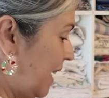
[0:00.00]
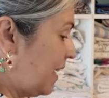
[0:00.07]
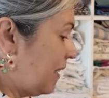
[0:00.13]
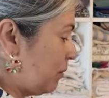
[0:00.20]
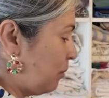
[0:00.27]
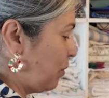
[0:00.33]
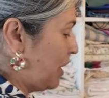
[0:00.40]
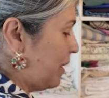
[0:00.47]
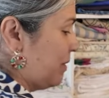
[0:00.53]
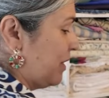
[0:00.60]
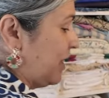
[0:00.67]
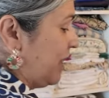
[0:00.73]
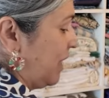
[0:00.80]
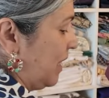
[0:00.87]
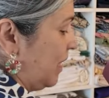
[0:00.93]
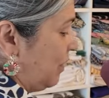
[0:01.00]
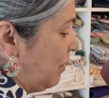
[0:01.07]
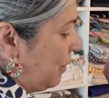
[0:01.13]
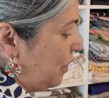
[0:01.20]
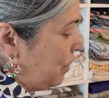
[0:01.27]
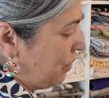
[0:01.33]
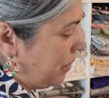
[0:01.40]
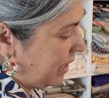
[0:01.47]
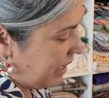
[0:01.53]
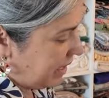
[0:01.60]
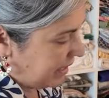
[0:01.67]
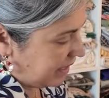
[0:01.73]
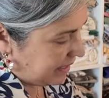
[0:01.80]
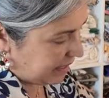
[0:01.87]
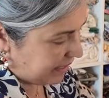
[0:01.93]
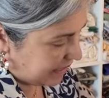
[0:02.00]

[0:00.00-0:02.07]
then what I was thinking of doing is